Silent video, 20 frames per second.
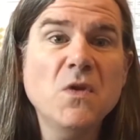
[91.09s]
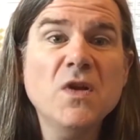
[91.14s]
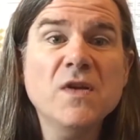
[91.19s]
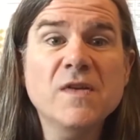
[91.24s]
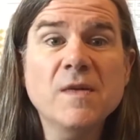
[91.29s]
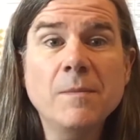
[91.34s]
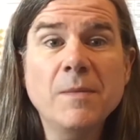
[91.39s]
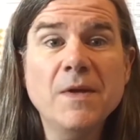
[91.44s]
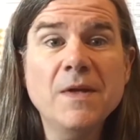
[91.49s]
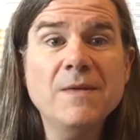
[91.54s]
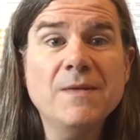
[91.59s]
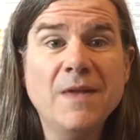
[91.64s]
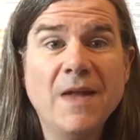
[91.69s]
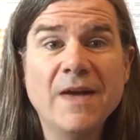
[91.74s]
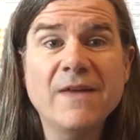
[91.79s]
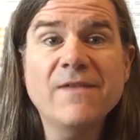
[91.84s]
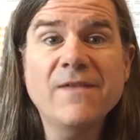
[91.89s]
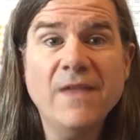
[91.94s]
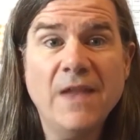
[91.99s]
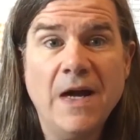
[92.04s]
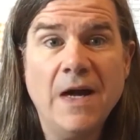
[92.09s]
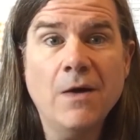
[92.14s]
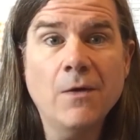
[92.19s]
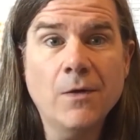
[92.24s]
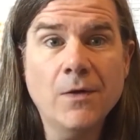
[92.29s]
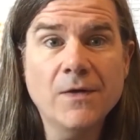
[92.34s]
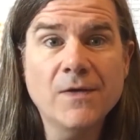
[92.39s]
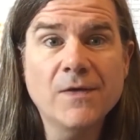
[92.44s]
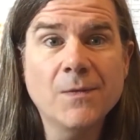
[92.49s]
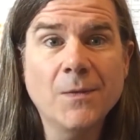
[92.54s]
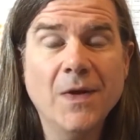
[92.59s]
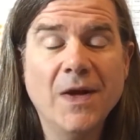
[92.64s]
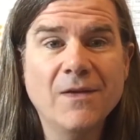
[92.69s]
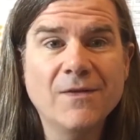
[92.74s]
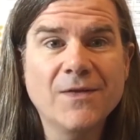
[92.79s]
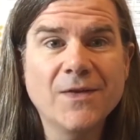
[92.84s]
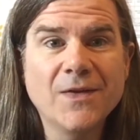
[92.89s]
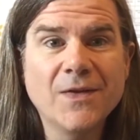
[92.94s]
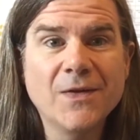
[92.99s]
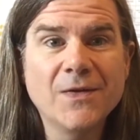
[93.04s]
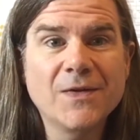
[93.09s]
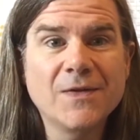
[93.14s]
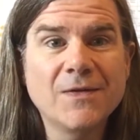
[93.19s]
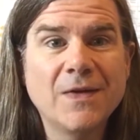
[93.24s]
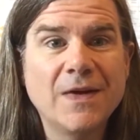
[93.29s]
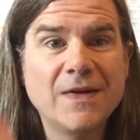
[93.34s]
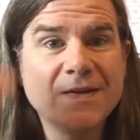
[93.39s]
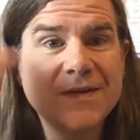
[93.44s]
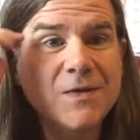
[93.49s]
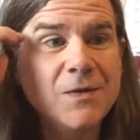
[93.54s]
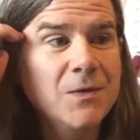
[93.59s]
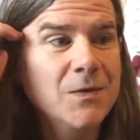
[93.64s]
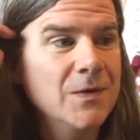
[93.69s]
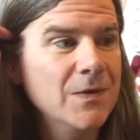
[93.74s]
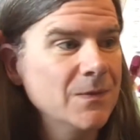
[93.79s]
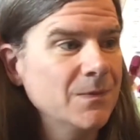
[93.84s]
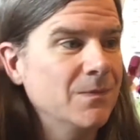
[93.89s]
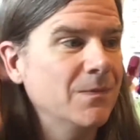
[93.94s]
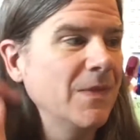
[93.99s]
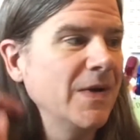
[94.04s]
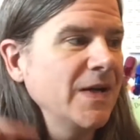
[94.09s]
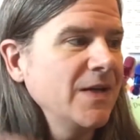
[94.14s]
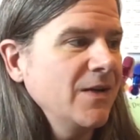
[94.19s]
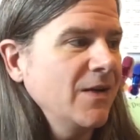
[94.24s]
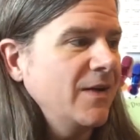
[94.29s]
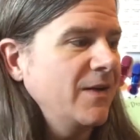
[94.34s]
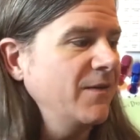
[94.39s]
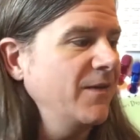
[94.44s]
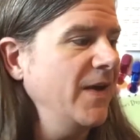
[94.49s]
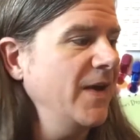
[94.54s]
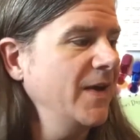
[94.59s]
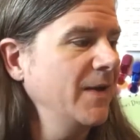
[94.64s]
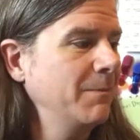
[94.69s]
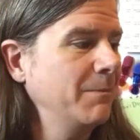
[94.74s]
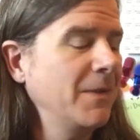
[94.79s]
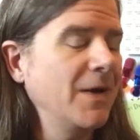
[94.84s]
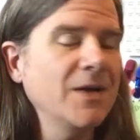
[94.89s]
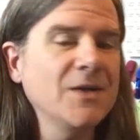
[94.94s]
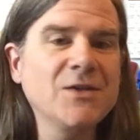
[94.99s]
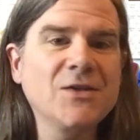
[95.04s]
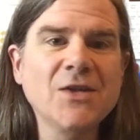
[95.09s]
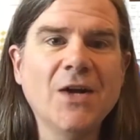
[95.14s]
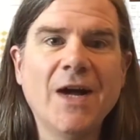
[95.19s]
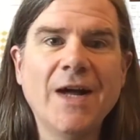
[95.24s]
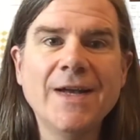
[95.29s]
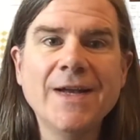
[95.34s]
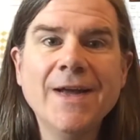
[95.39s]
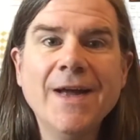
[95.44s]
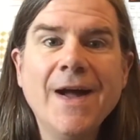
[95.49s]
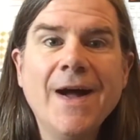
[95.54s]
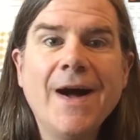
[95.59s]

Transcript: Looks a bit like flour as well, for those of us who might not have had a mug shot.